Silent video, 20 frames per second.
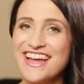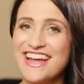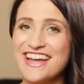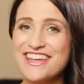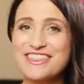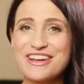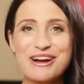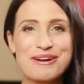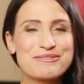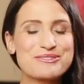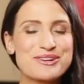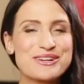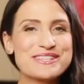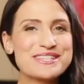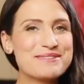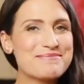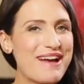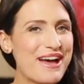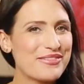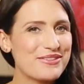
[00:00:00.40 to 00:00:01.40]
Hey there, I'm
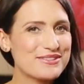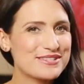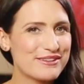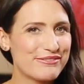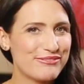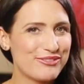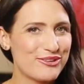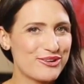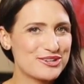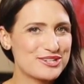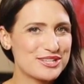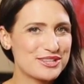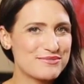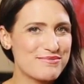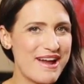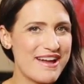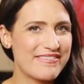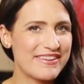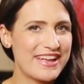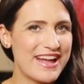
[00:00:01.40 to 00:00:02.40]
Tracy Matthews of Flourish and
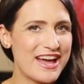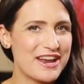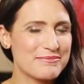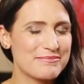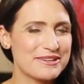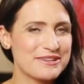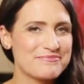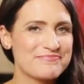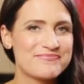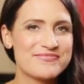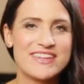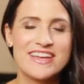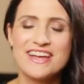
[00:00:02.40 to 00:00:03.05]
Thrive Academy.